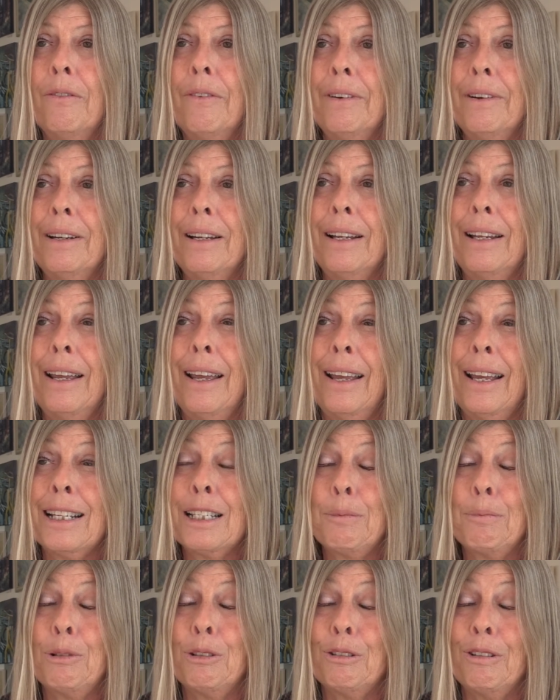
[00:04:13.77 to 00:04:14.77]
of an
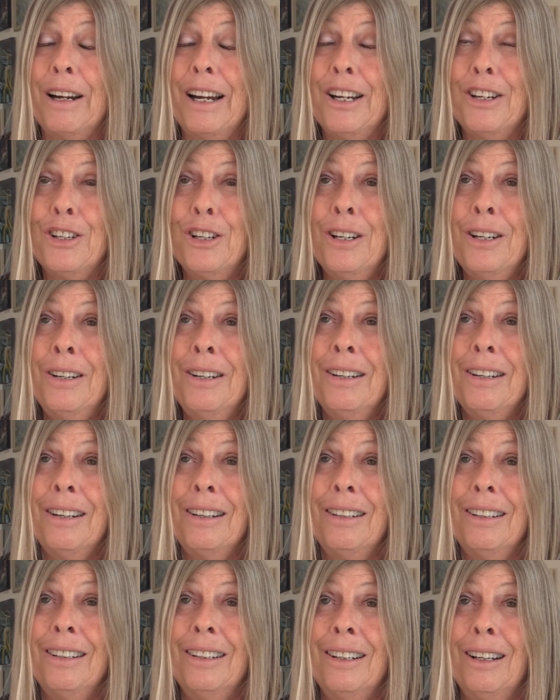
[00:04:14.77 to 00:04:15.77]
exploration
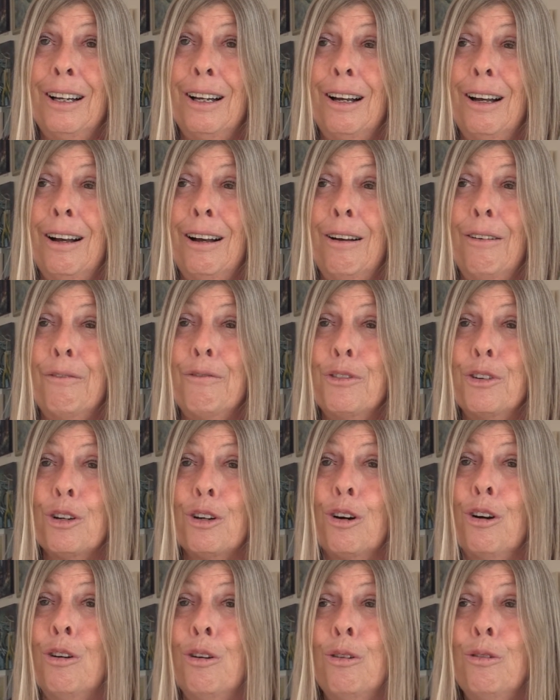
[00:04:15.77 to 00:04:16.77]
of
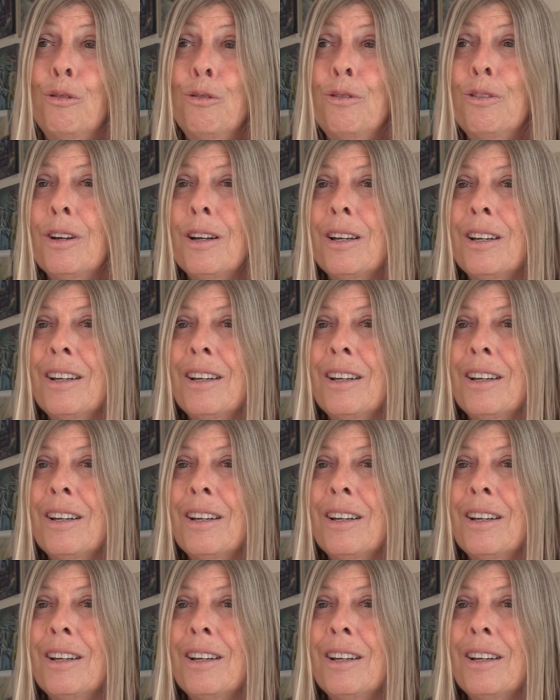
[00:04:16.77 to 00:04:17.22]
your own,